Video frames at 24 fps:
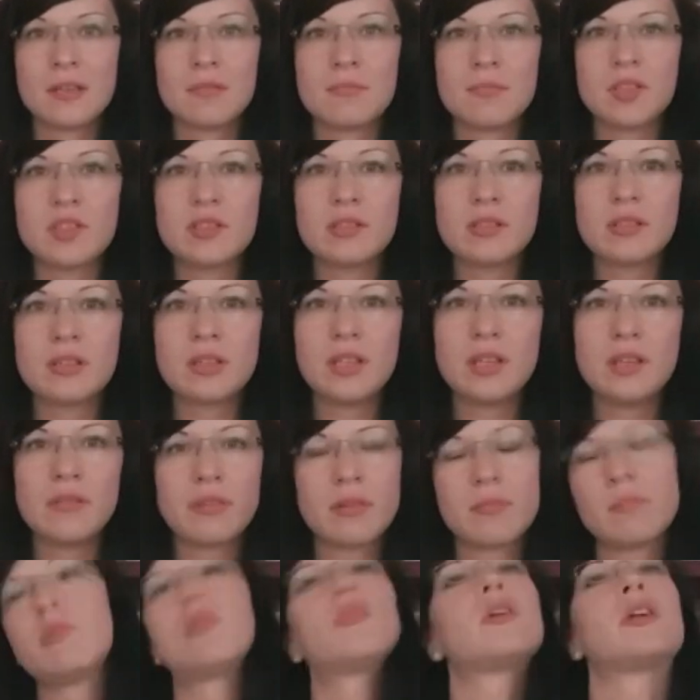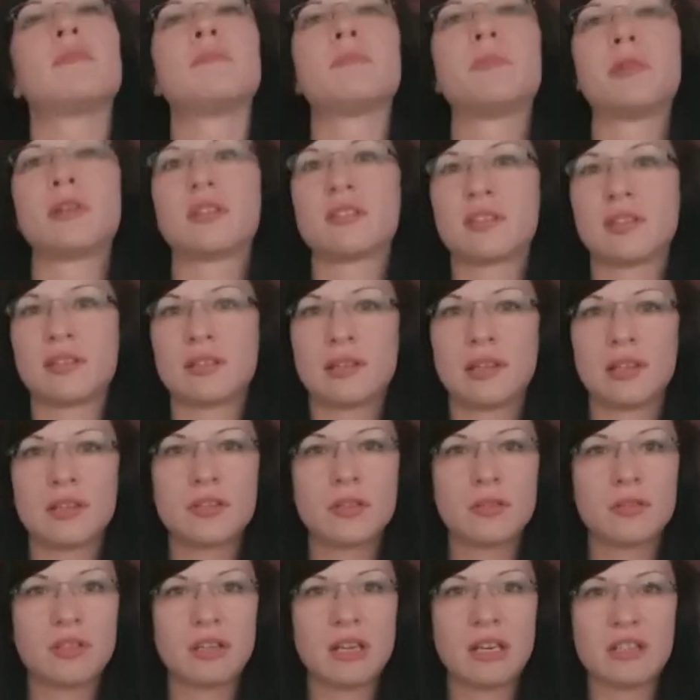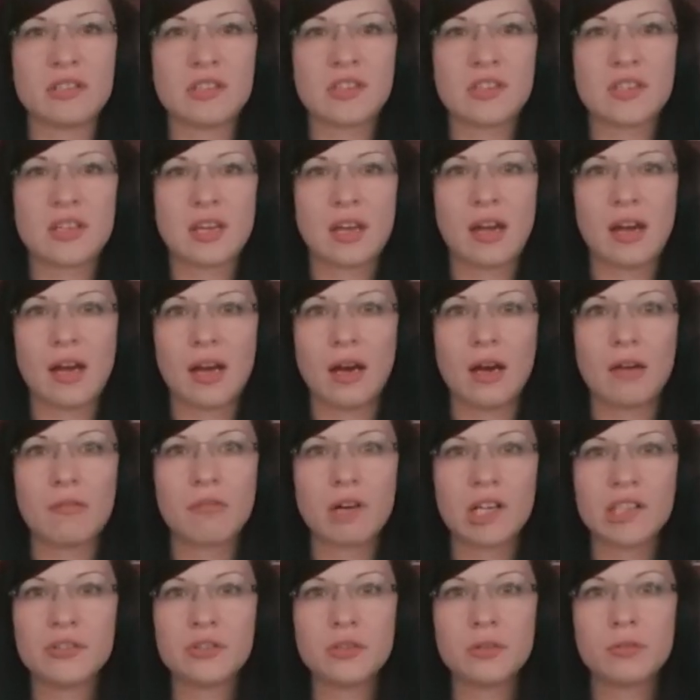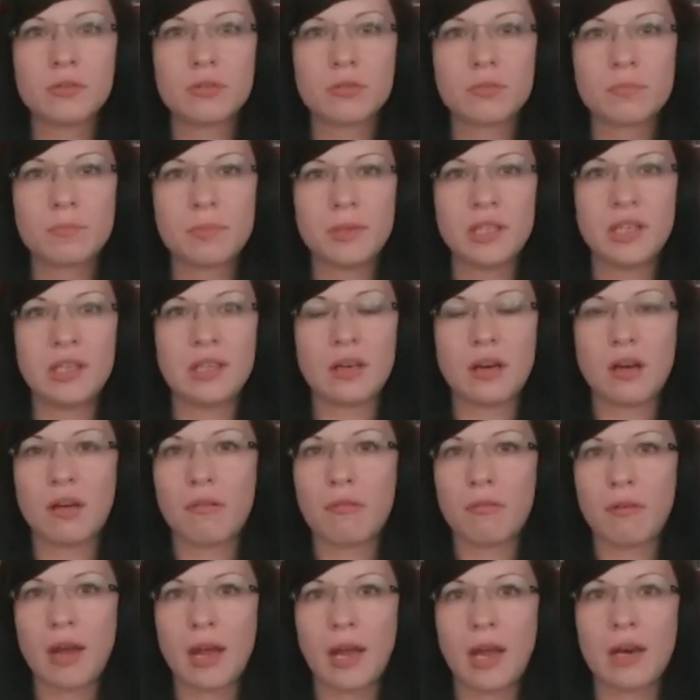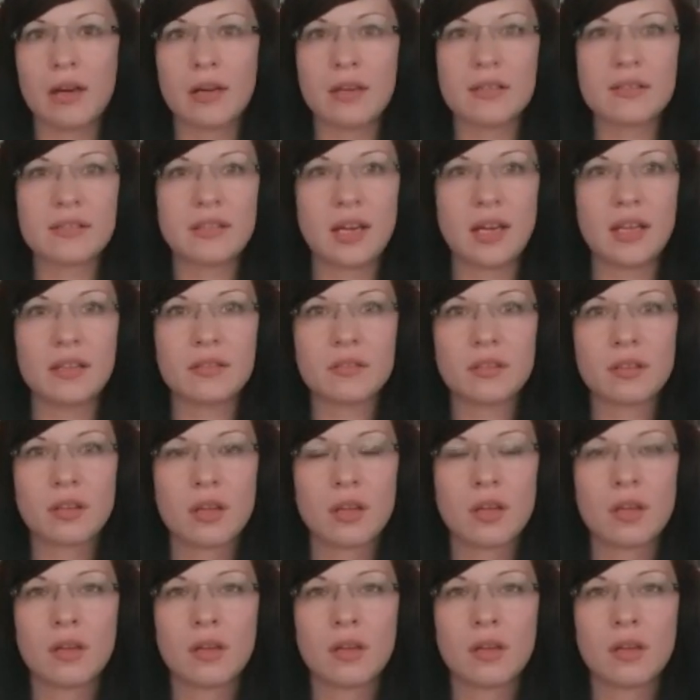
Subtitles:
But even more importantly to this, I want you to be aware that